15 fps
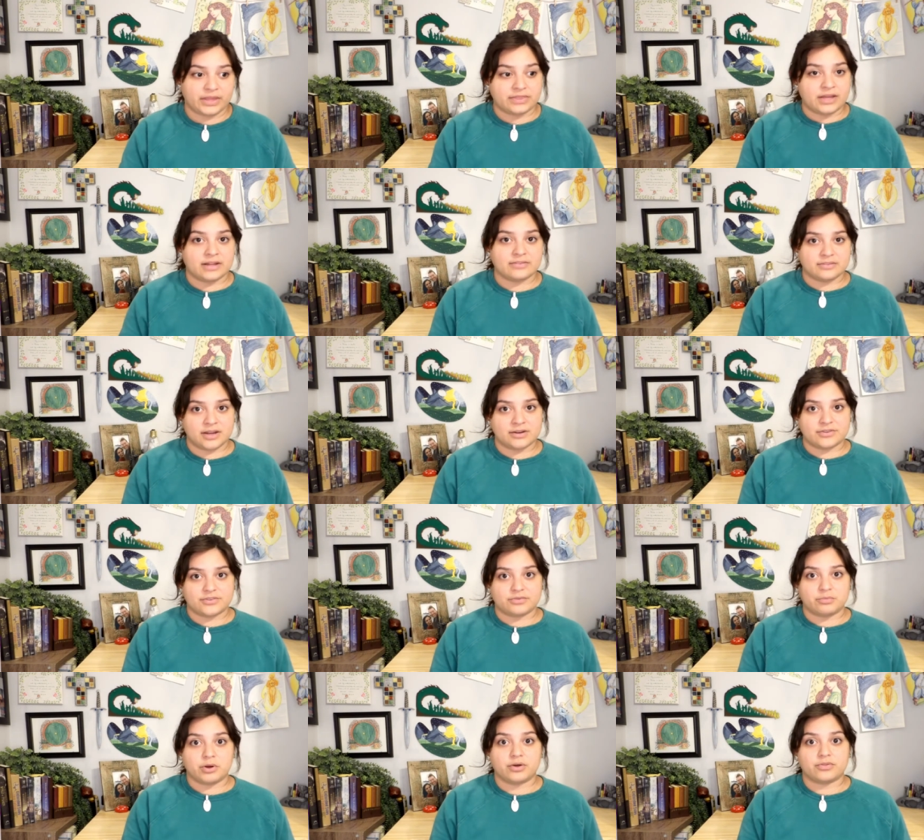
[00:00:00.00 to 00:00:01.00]
and that's not a
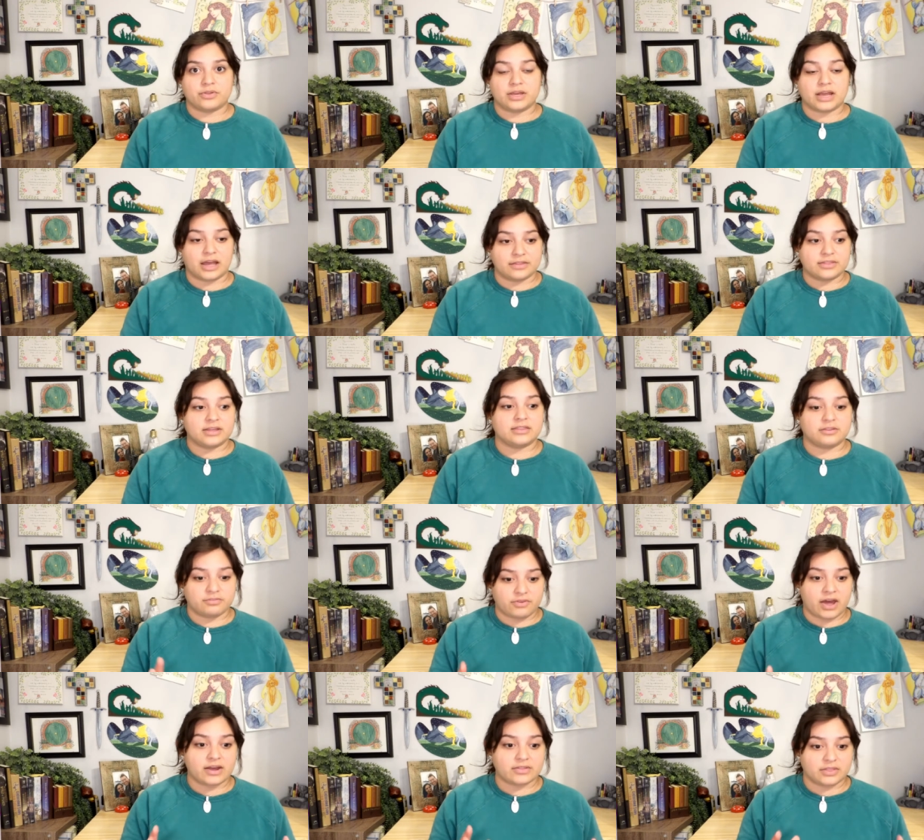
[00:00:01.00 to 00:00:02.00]
small thing i think the
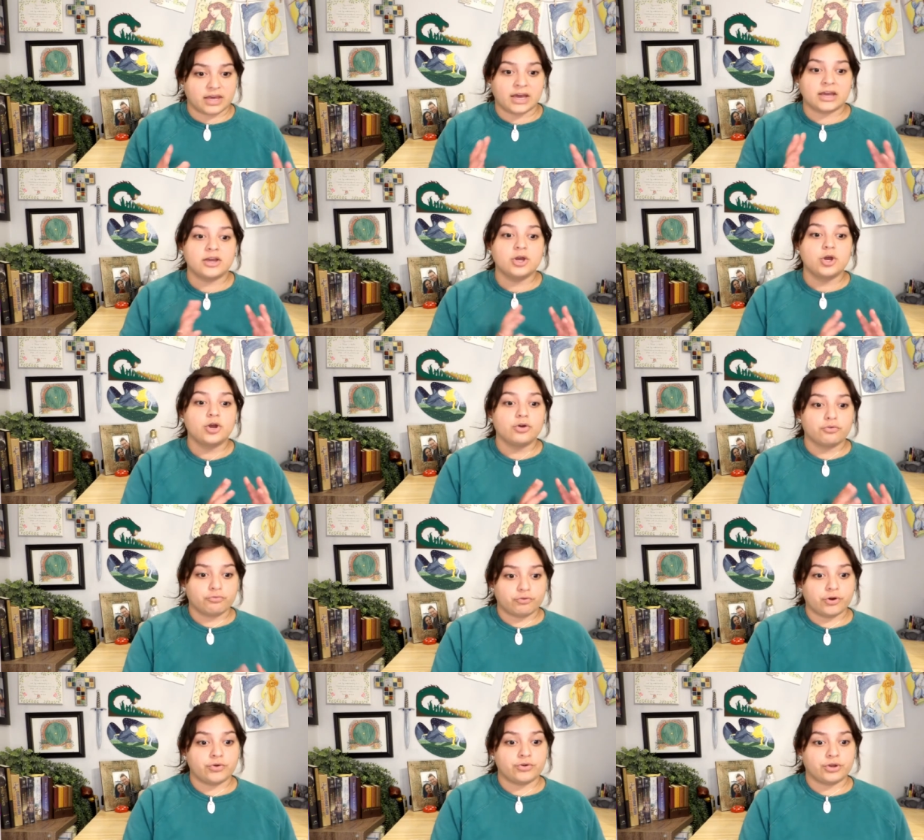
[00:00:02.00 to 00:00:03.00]
fact that
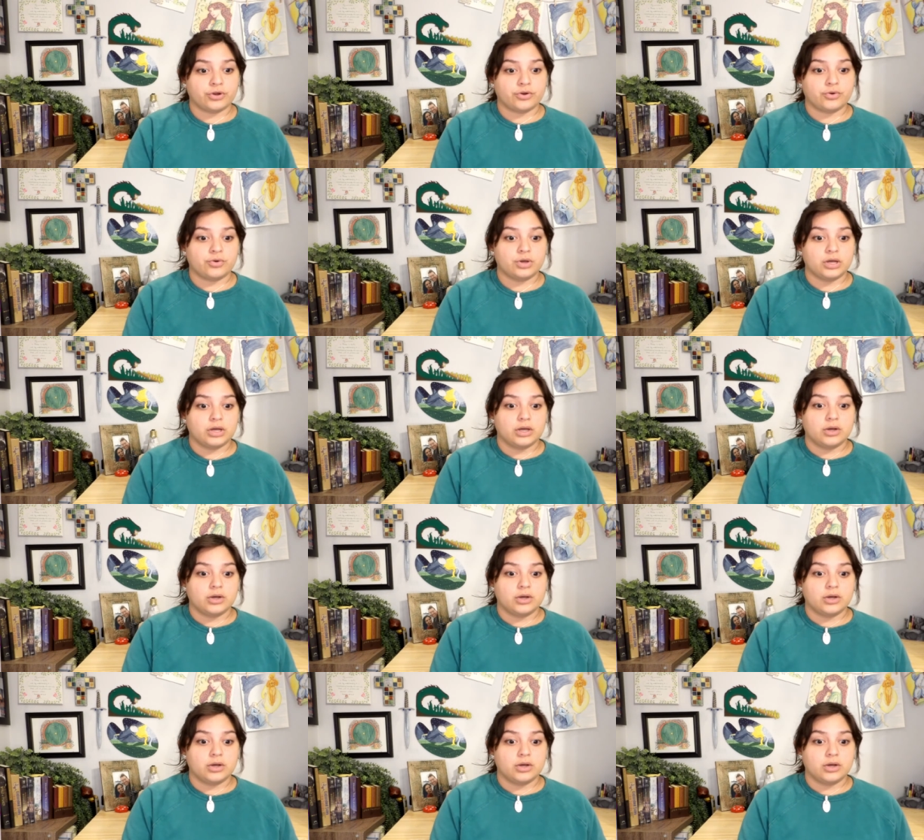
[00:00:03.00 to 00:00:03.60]
frodo